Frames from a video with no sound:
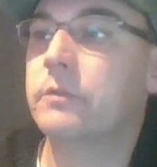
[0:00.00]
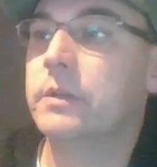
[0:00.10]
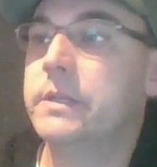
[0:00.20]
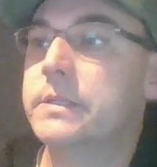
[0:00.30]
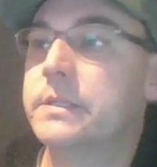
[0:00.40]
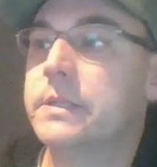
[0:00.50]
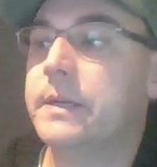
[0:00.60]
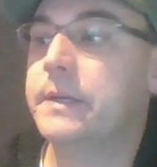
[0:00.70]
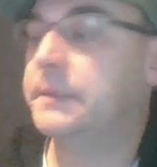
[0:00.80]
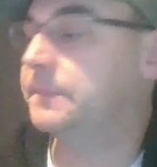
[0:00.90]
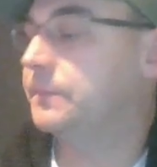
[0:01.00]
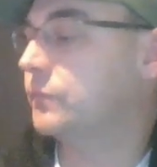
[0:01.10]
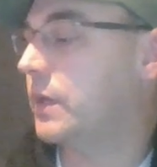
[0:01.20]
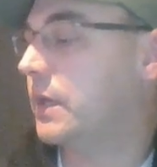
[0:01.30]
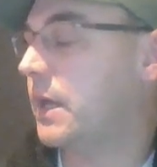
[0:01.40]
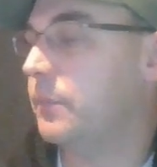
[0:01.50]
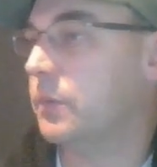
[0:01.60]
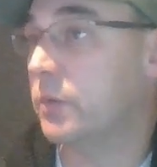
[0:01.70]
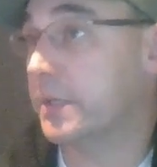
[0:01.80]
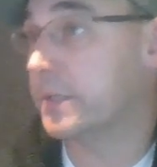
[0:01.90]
released a couple of weeks